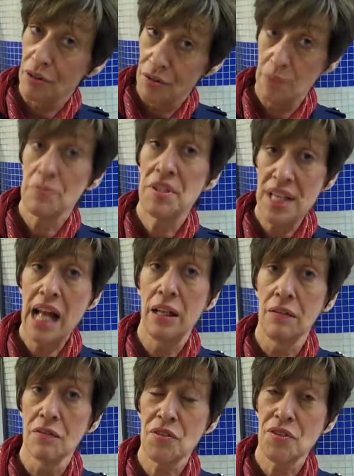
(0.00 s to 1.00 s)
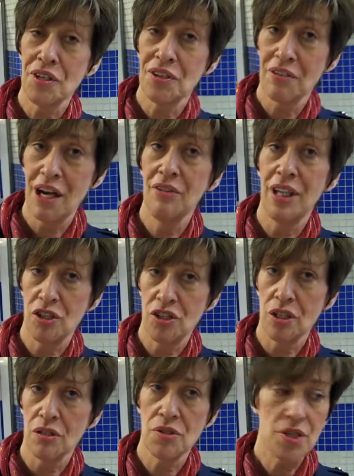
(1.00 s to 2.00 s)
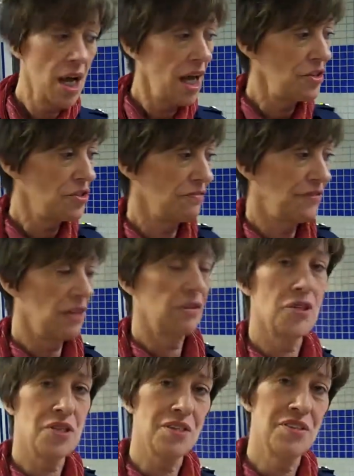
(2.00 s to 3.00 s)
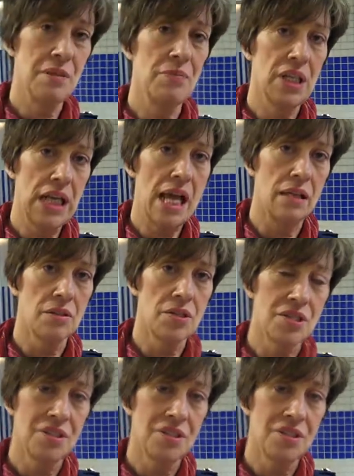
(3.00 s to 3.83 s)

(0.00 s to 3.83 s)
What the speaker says: themselves and their own issues, and to focus on something else.